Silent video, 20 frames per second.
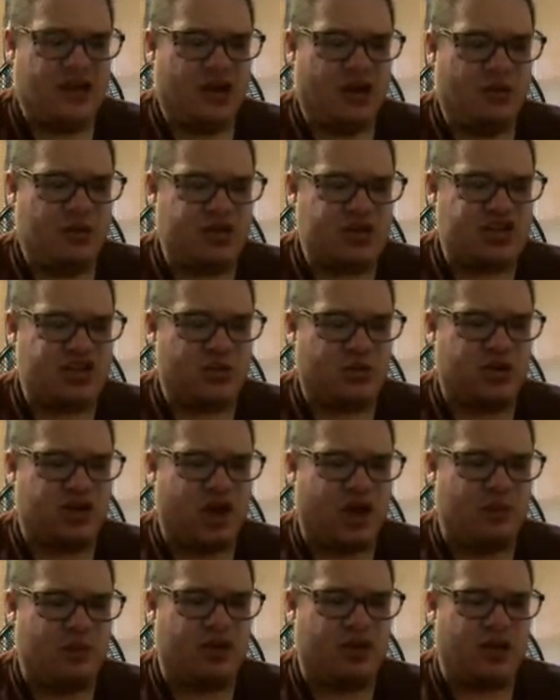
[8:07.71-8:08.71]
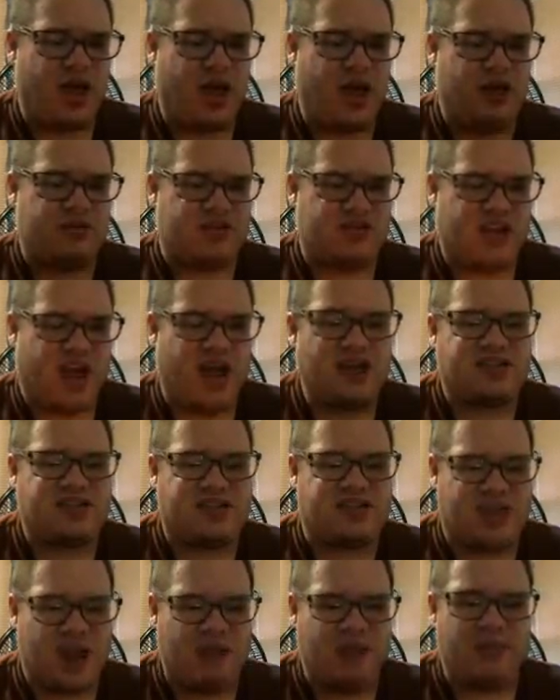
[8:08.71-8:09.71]
I wish you would come to life. God
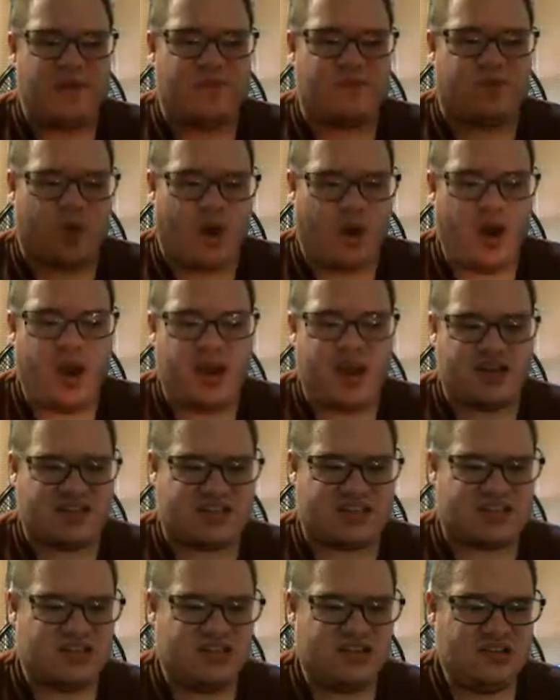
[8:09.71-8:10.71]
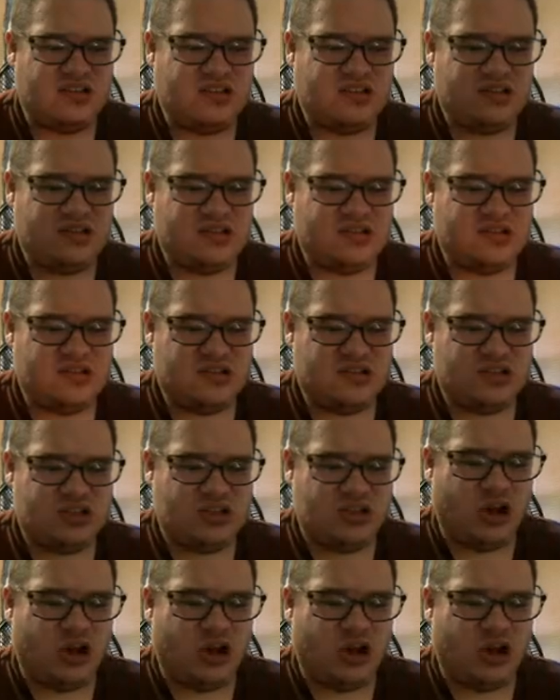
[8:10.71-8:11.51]
damn the voice!